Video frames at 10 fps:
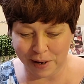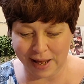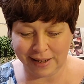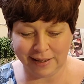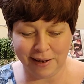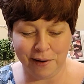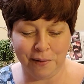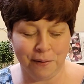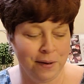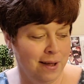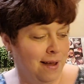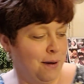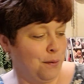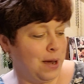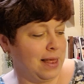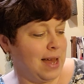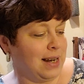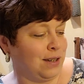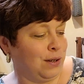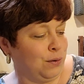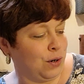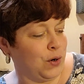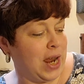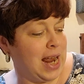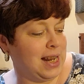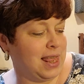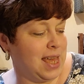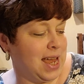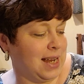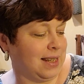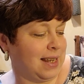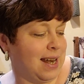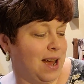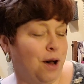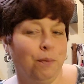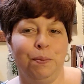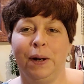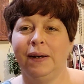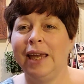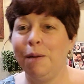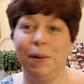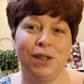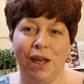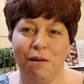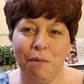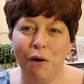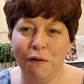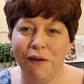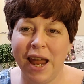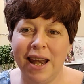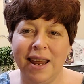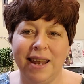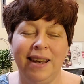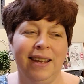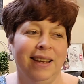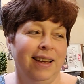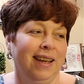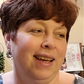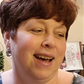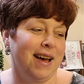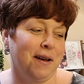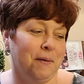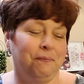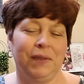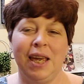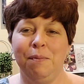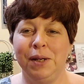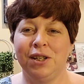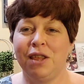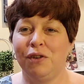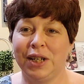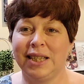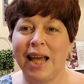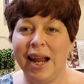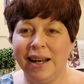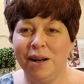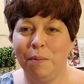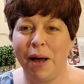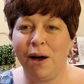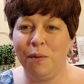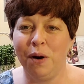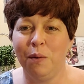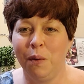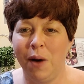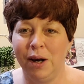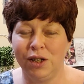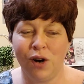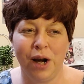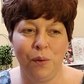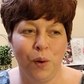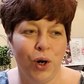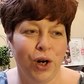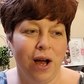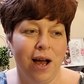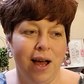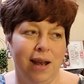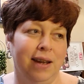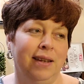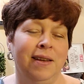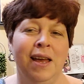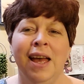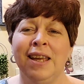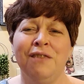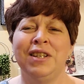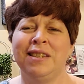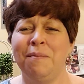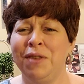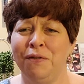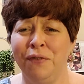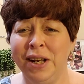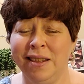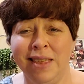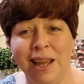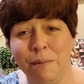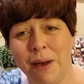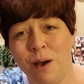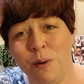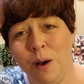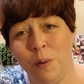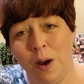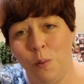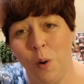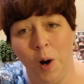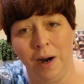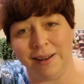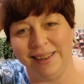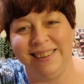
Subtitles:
And so we like to create things and help keep each other motivated, keep each other excited about what we want to try to work on, give us something fun to think about while we're at work.